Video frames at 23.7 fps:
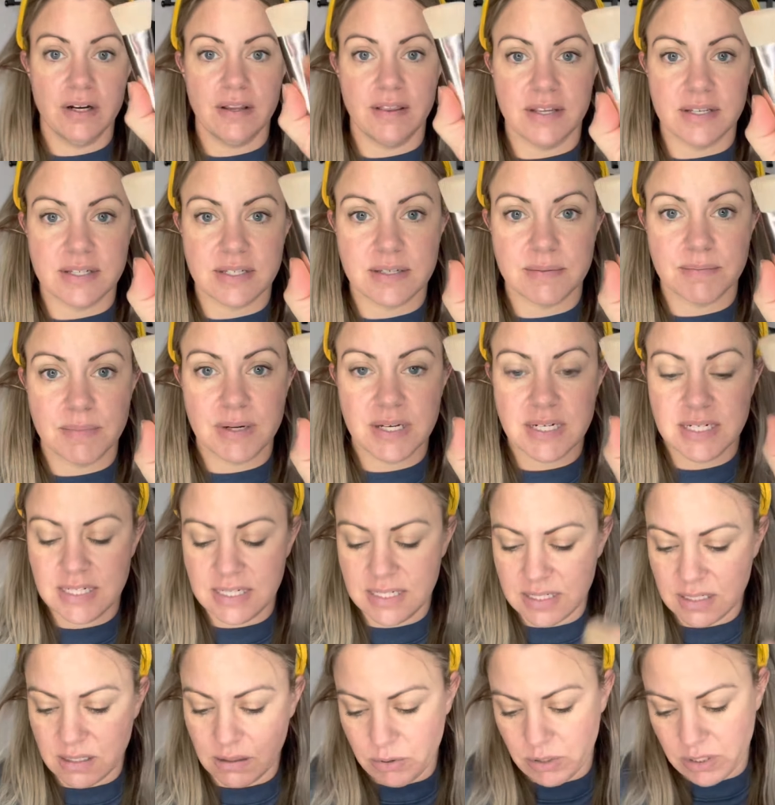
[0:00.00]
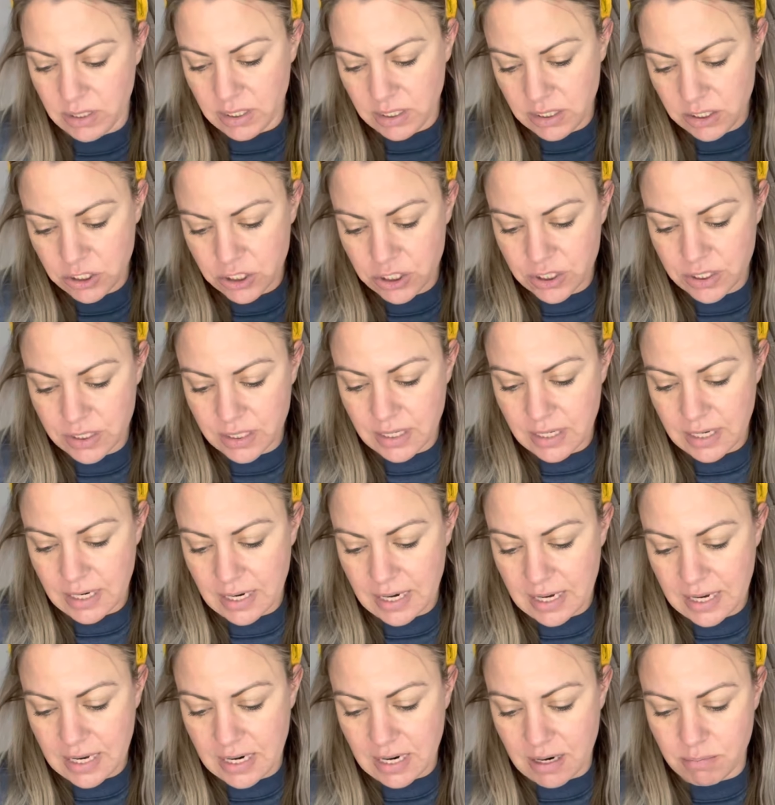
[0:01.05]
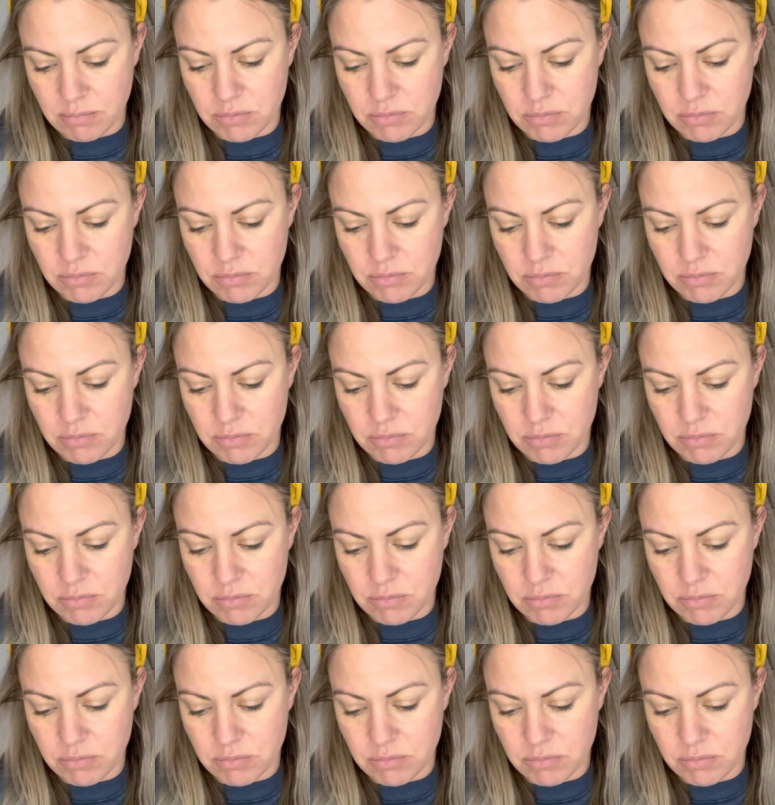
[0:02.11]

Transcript: This is my detail brush, and I'm